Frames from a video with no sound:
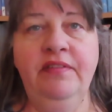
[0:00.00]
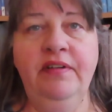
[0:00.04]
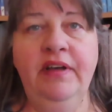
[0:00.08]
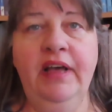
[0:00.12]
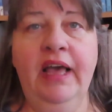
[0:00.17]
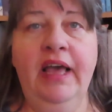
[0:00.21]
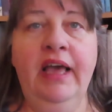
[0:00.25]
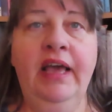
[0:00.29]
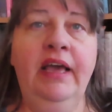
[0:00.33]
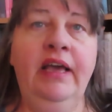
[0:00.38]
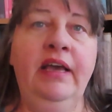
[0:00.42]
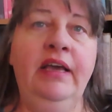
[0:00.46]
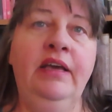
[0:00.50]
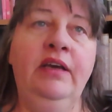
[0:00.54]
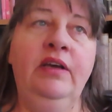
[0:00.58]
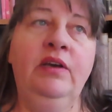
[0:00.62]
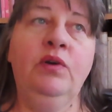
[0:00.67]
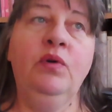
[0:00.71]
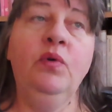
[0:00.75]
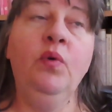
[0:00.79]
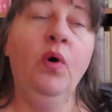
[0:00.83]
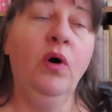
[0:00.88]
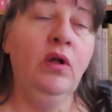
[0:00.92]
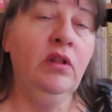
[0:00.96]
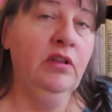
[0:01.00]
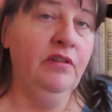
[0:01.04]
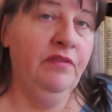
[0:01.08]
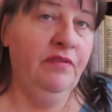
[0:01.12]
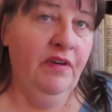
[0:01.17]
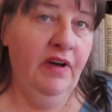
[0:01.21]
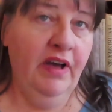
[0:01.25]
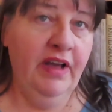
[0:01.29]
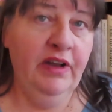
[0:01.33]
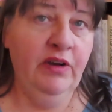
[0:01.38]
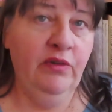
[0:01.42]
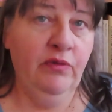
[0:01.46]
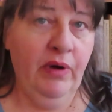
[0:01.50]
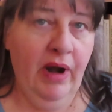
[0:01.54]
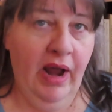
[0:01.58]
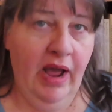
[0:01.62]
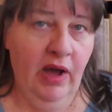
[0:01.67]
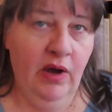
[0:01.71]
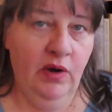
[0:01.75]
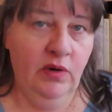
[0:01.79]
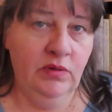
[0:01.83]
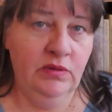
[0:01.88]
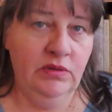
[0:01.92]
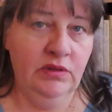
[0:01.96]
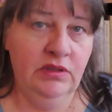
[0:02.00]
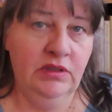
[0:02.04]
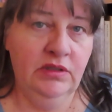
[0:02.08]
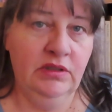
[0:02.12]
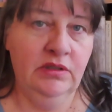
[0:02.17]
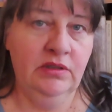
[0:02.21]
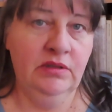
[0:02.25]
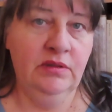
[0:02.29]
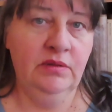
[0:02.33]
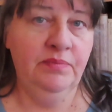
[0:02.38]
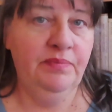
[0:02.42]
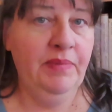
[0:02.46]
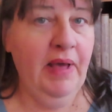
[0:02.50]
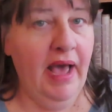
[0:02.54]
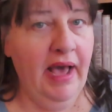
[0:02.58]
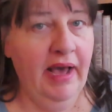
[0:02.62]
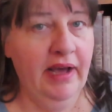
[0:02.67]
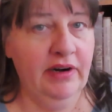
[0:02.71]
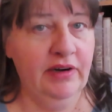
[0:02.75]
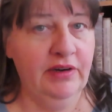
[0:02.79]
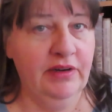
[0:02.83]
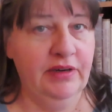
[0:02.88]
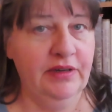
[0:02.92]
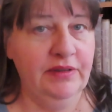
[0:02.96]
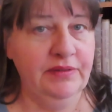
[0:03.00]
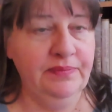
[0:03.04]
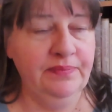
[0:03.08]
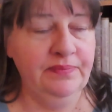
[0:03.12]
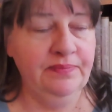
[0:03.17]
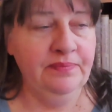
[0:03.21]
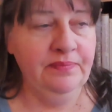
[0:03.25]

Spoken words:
a qualifying round pattern.